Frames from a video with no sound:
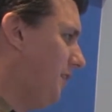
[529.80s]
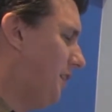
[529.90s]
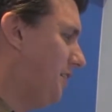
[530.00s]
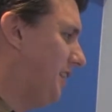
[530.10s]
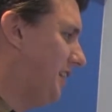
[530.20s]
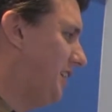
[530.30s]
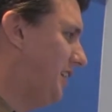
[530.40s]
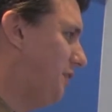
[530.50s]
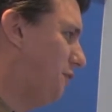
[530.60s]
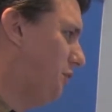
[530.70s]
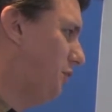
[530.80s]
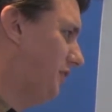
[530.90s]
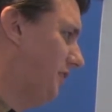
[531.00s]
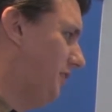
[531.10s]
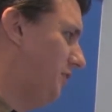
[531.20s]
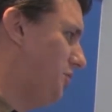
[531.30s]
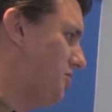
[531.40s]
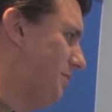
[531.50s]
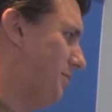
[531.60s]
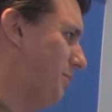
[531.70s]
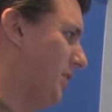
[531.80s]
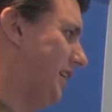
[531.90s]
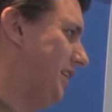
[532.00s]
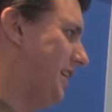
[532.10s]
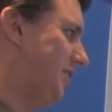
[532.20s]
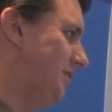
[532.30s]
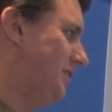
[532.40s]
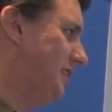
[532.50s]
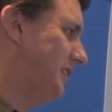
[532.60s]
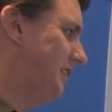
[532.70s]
Nothing like kicking a fuel cell into a ship to bring it down.